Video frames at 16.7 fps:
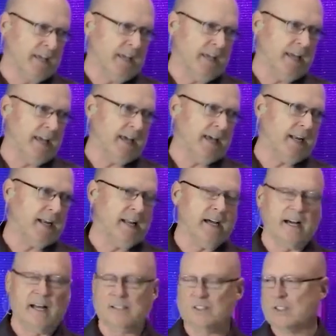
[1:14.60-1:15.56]
And
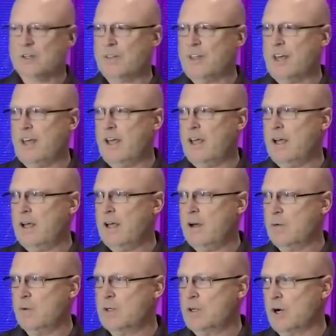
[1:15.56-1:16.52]
uh, so they
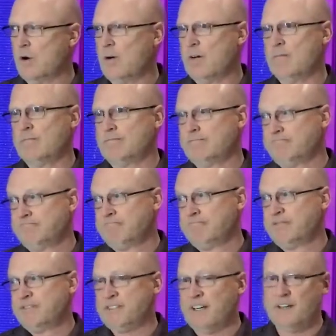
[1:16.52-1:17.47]
would go and
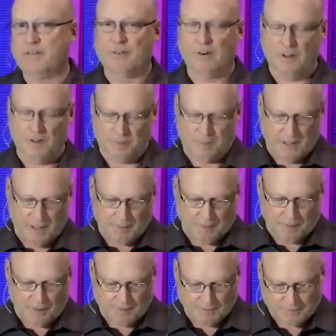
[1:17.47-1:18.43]
fight for other
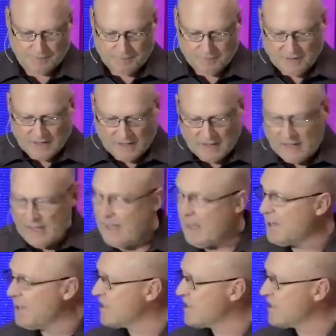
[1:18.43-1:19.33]
people. And you